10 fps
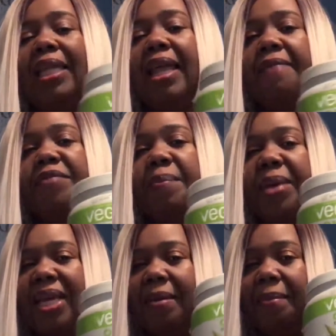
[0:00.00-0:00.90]
left the
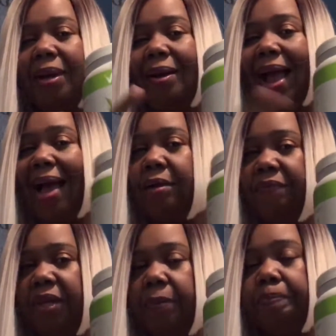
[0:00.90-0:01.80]
peanut butter out
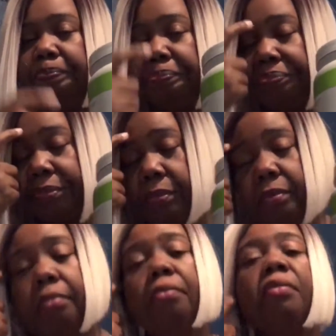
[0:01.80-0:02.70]
of it
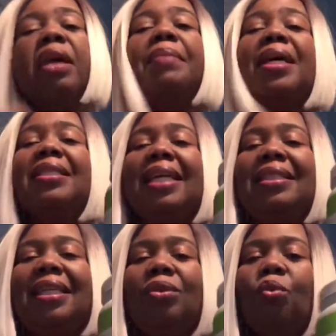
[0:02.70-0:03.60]
because I
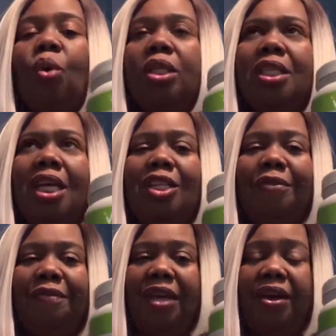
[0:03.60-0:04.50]
didn't want to
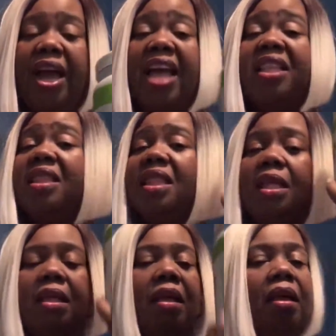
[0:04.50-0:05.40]
interfere. And
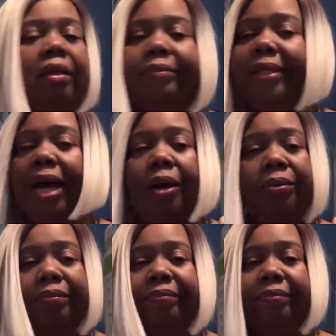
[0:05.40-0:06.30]
now,
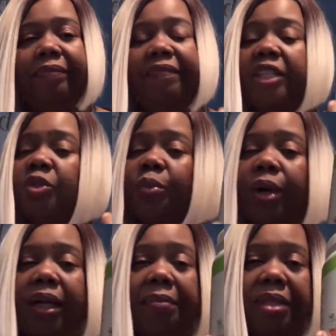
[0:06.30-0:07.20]
Vega
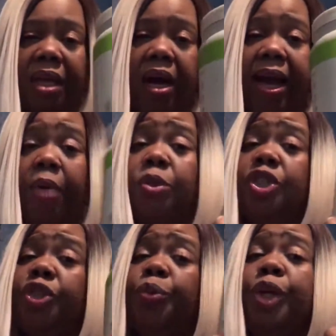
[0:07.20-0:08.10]
One, I'm sorry. I
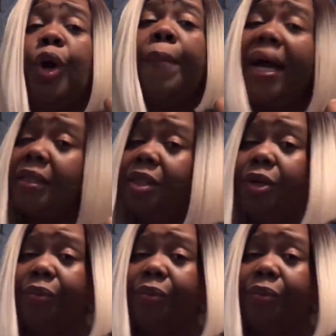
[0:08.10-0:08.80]
wish you would go back to your